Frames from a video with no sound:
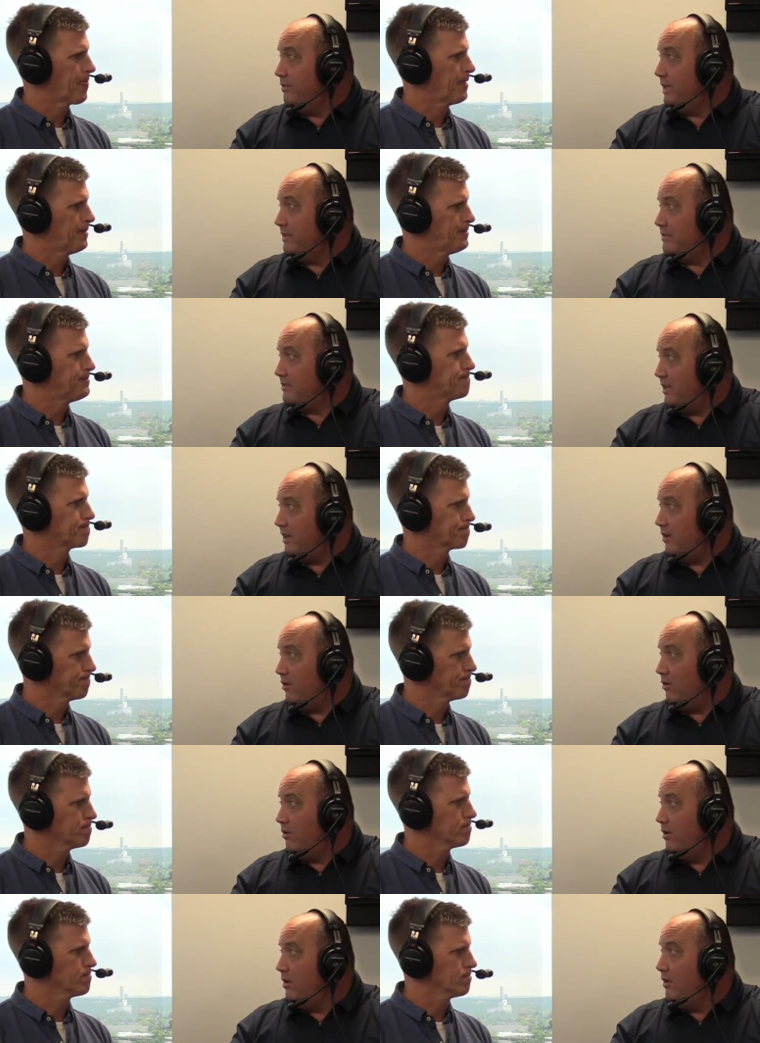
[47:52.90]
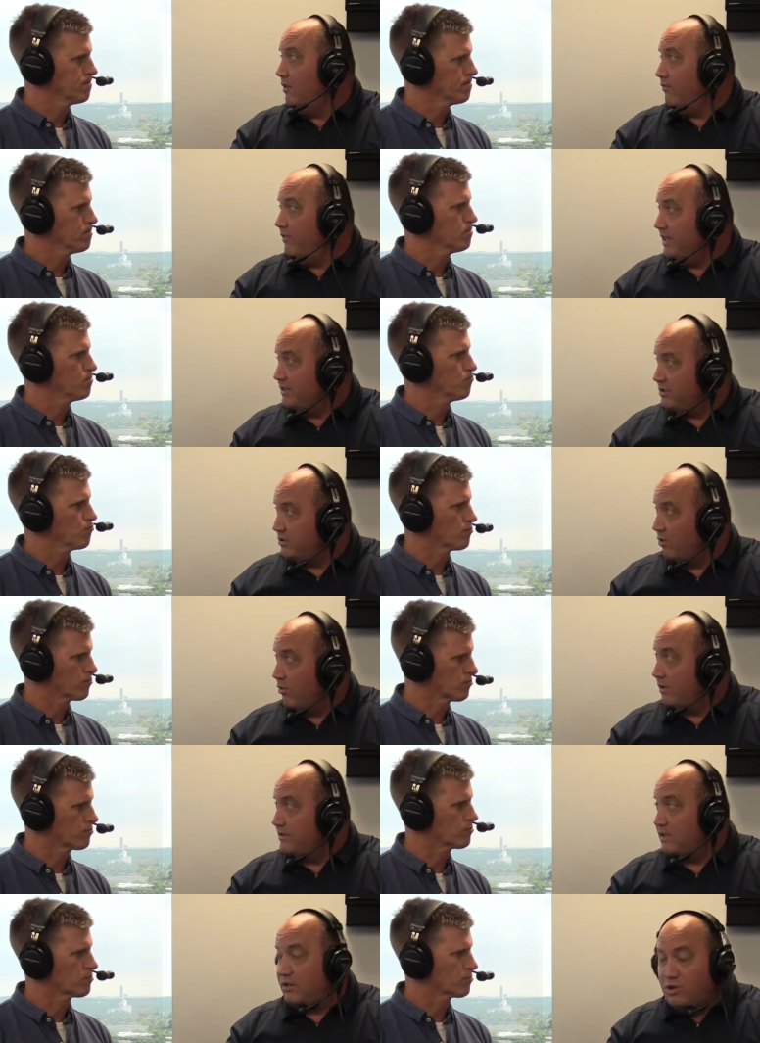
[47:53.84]
Speaker 1: is tell these
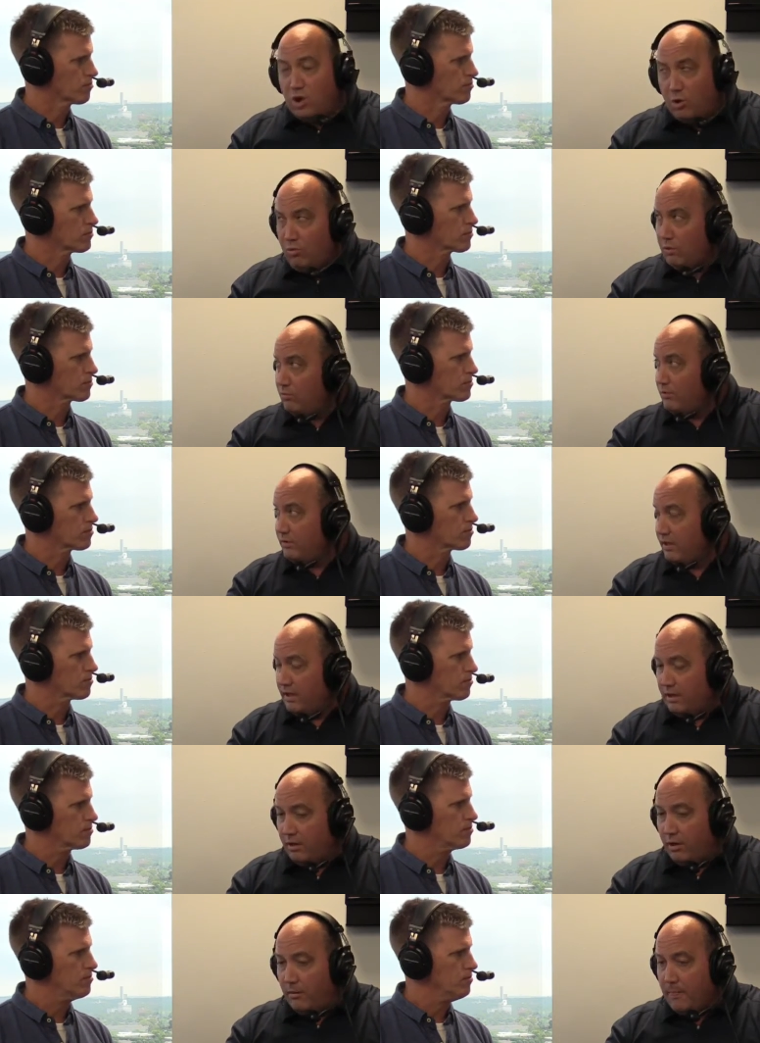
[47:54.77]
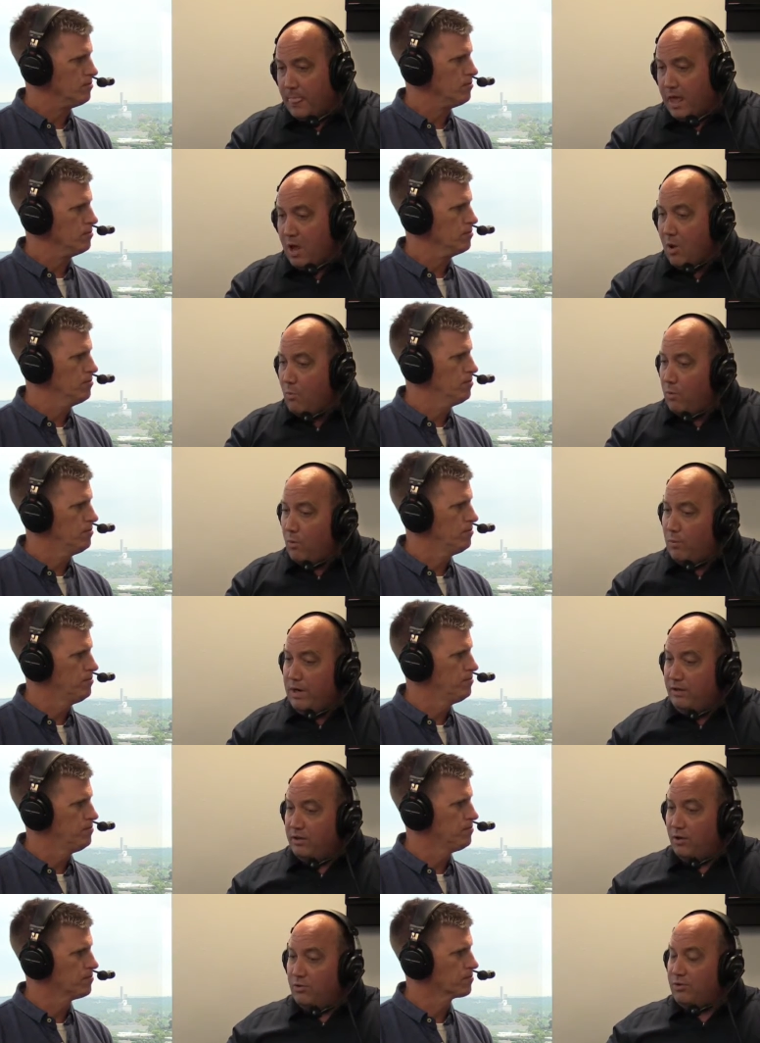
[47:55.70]
stories that no one will tell. When
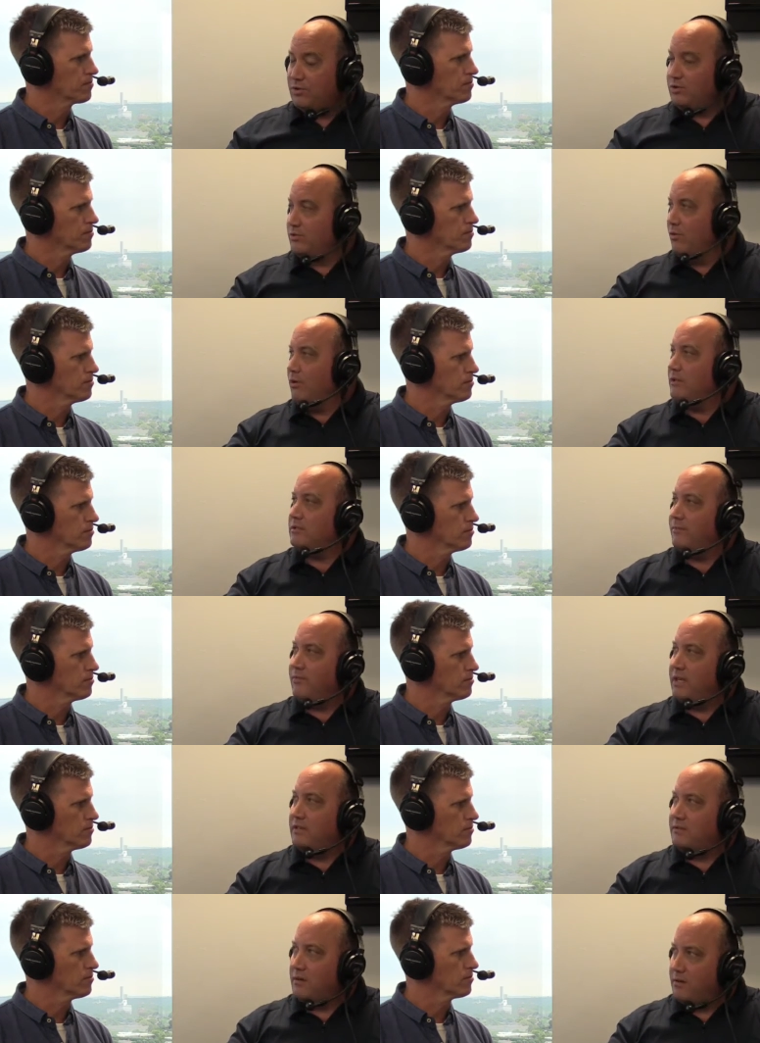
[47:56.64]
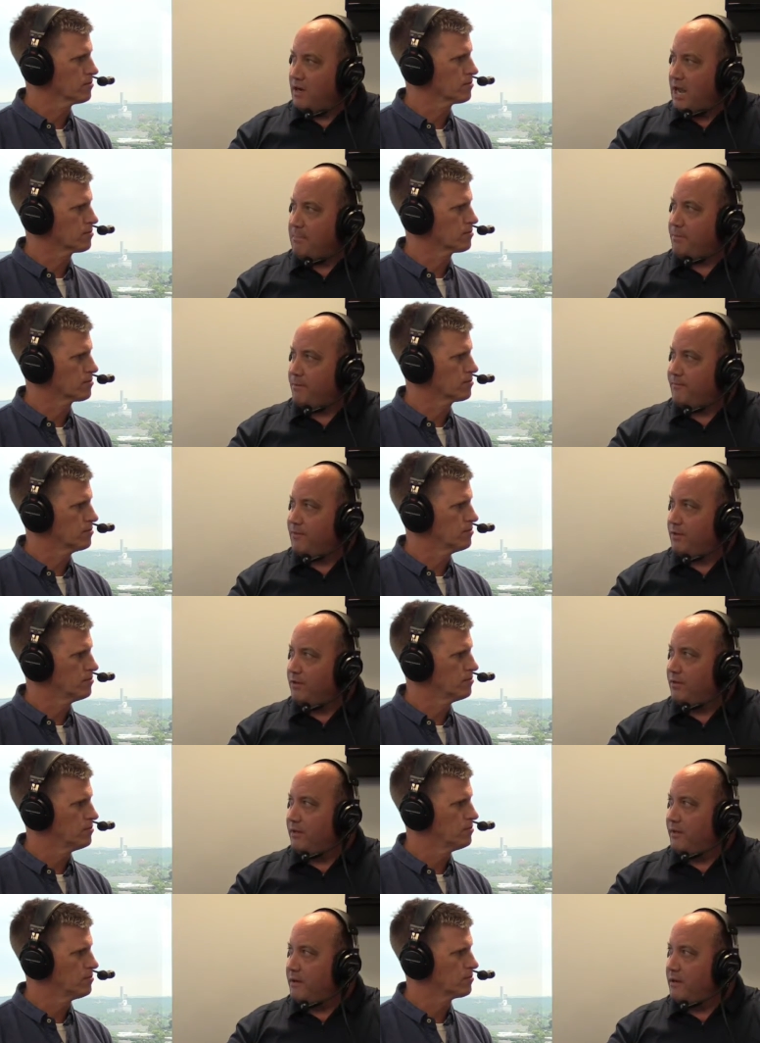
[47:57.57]
we told your story, some things started happening for you,
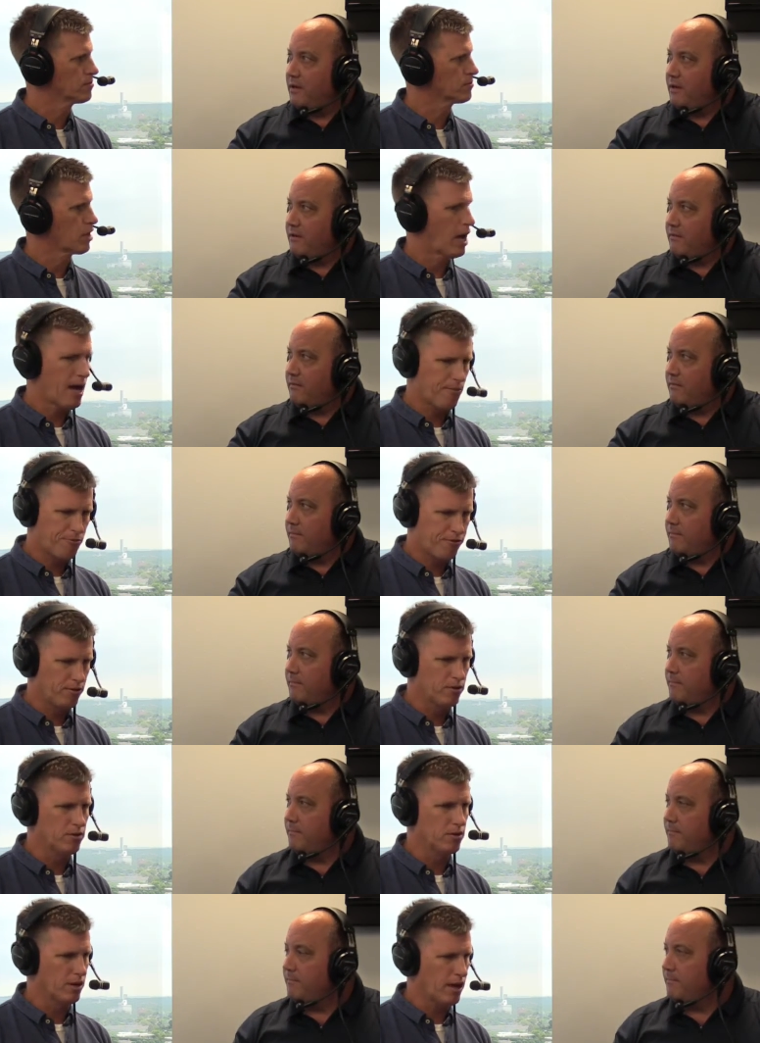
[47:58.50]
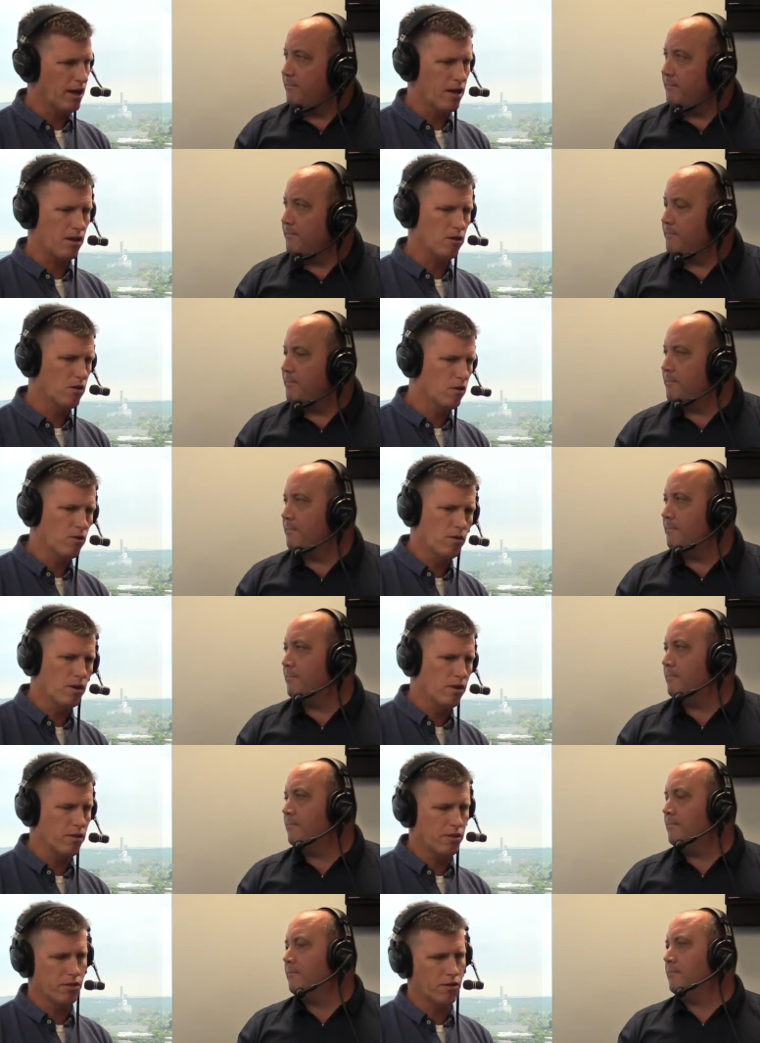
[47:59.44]
did they not?
Speaker 2: Absolutely. Uh, you know,
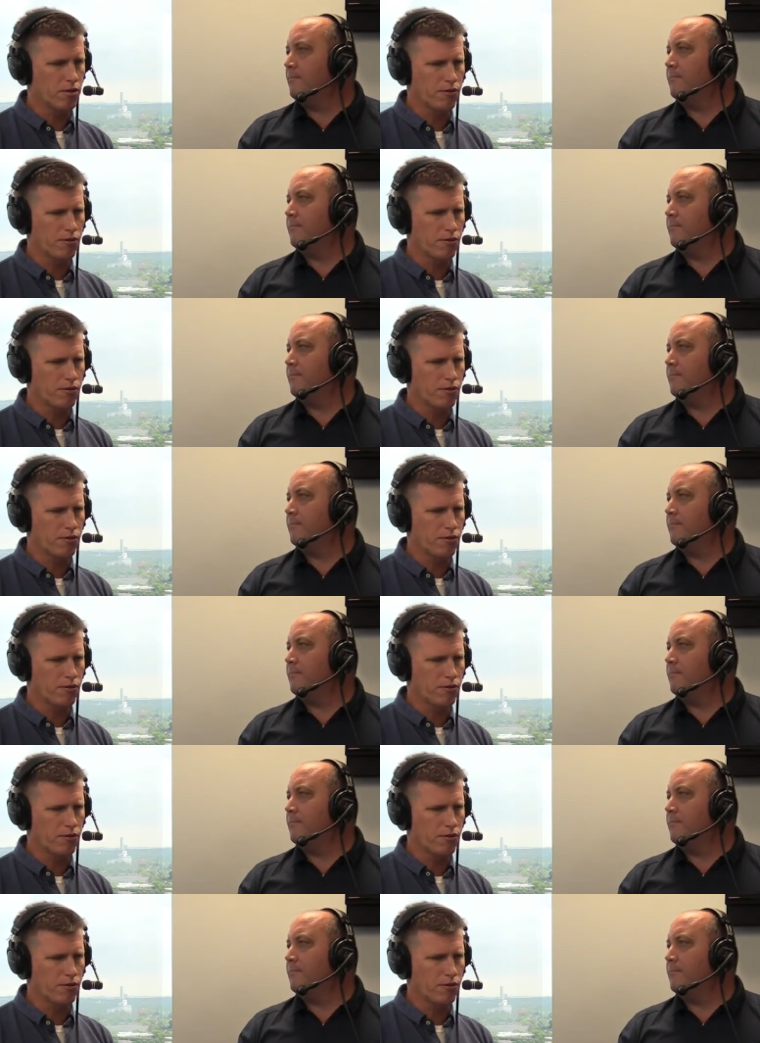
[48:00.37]
the, the